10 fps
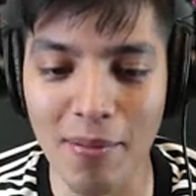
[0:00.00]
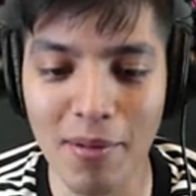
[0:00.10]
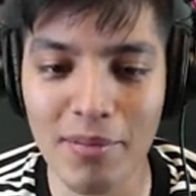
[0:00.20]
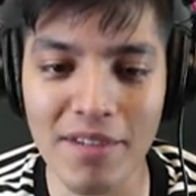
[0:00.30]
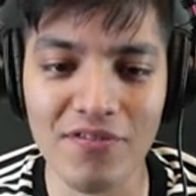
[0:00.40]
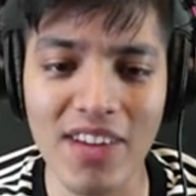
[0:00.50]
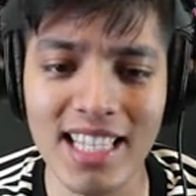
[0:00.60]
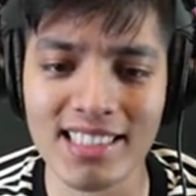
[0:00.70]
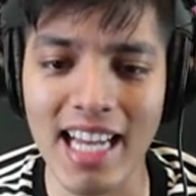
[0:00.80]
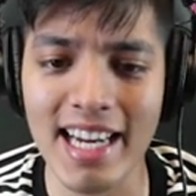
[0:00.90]
So I'm gonna be
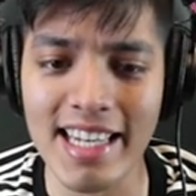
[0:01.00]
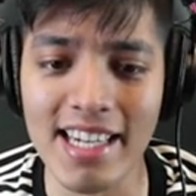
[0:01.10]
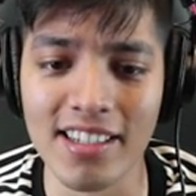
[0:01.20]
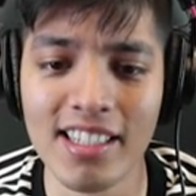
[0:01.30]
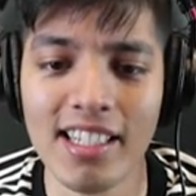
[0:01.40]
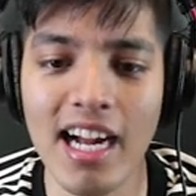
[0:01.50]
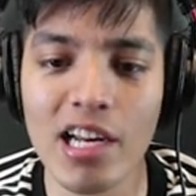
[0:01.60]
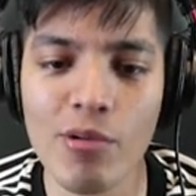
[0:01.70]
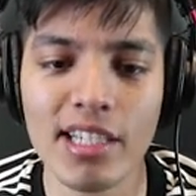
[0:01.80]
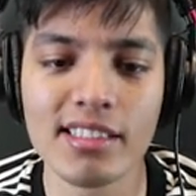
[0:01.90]
fast out of here.
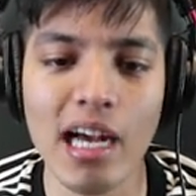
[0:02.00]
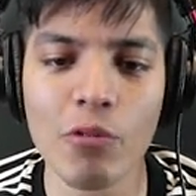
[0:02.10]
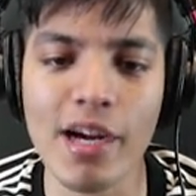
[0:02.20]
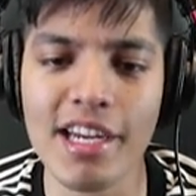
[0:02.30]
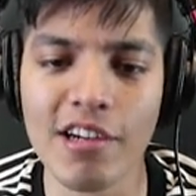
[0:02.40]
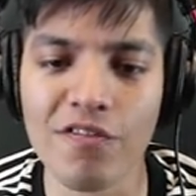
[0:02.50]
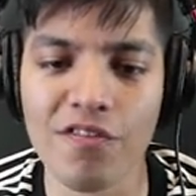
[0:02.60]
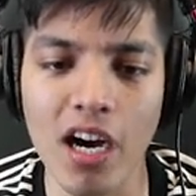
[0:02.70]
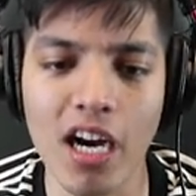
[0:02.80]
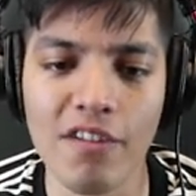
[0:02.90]
Anyways, I'll wait here.
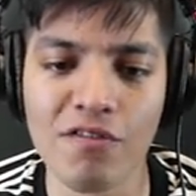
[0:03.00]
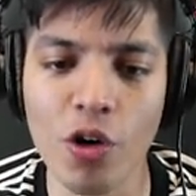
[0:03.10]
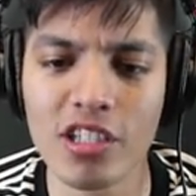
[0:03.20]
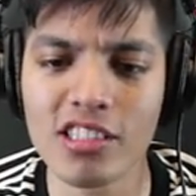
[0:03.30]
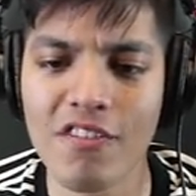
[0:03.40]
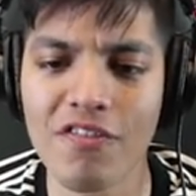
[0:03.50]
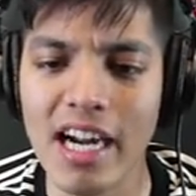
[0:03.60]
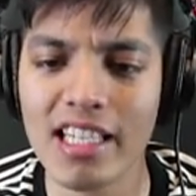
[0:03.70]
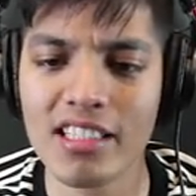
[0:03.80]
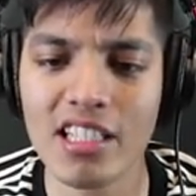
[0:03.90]
Uh, focus on
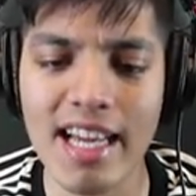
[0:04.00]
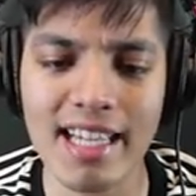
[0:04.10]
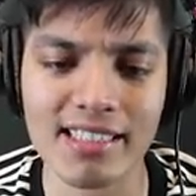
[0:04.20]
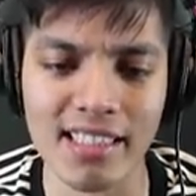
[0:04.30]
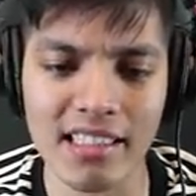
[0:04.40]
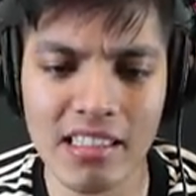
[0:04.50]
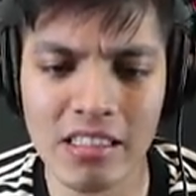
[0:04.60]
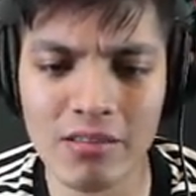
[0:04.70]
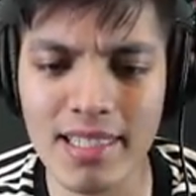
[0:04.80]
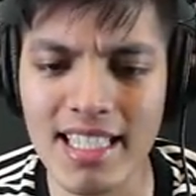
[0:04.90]
finding the exit.
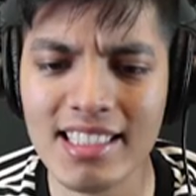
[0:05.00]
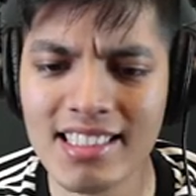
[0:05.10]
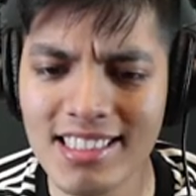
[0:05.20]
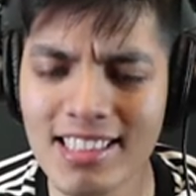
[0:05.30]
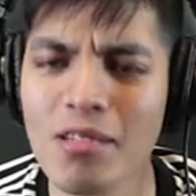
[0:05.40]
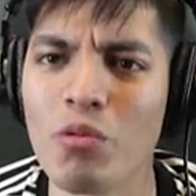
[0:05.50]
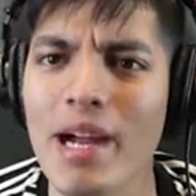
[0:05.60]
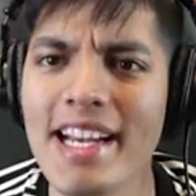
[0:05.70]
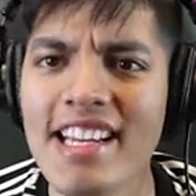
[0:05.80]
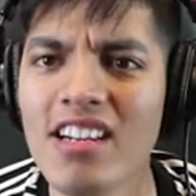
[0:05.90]
Wait, he's just gonna
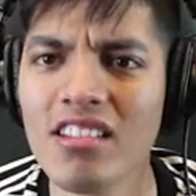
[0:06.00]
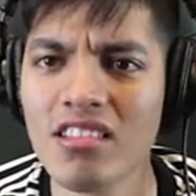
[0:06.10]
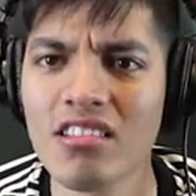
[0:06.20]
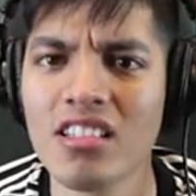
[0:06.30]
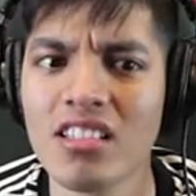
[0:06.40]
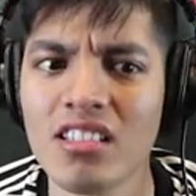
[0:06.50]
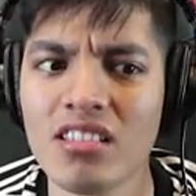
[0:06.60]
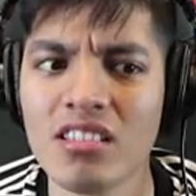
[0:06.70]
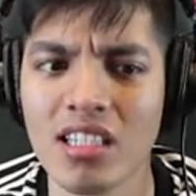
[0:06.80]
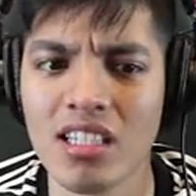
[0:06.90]
wait here?
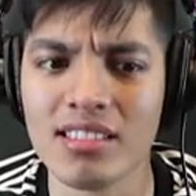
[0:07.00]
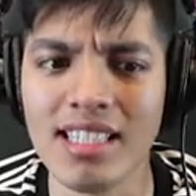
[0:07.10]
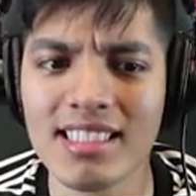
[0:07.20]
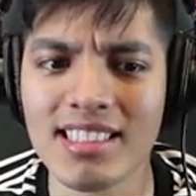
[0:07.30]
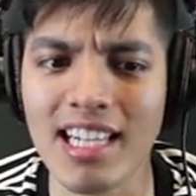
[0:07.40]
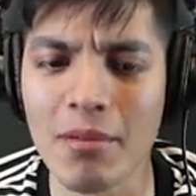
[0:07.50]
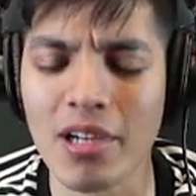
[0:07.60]
That's it.